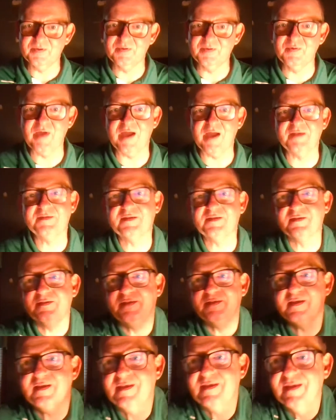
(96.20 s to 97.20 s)
You guys can
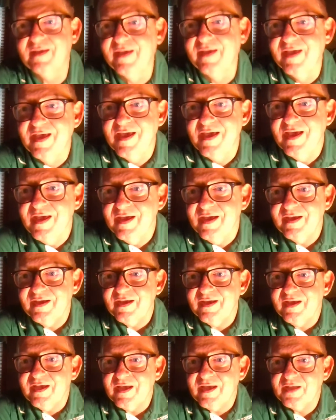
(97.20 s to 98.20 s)
see.
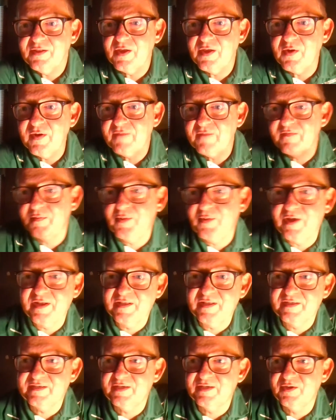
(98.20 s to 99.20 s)
Hello, everybody.
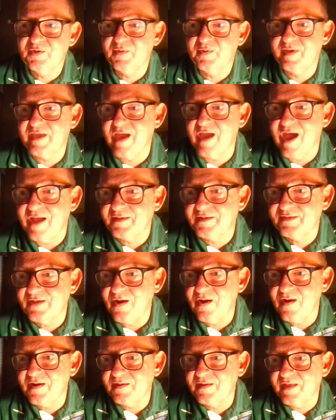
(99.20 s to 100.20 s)
Let's see who we got.
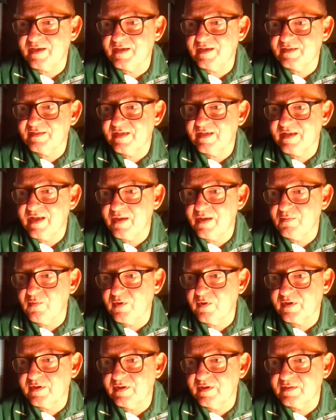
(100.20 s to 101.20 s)
Sorry, like I said, I'm
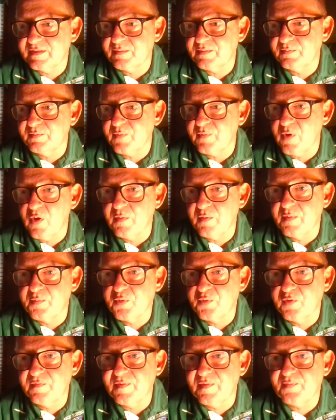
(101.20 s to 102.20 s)
working on some home
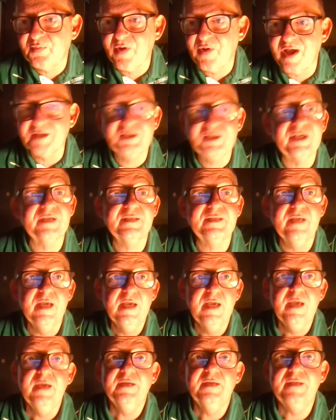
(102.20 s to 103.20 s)
improvement projects
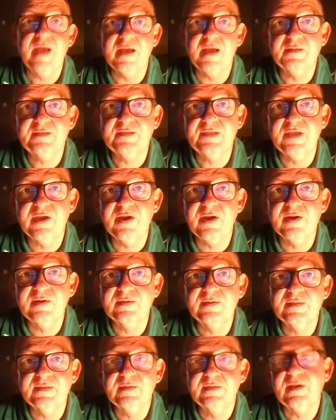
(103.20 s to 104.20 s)

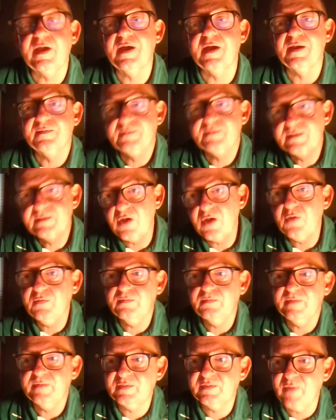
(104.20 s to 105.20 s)
downstairs.
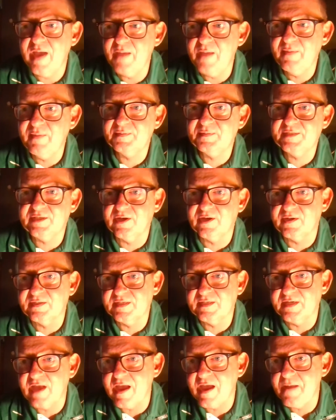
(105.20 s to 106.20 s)
So that's why I'm
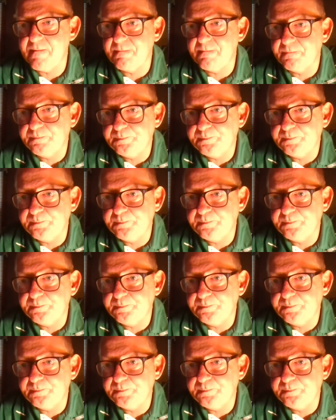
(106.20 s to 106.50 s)
upstairs tonight.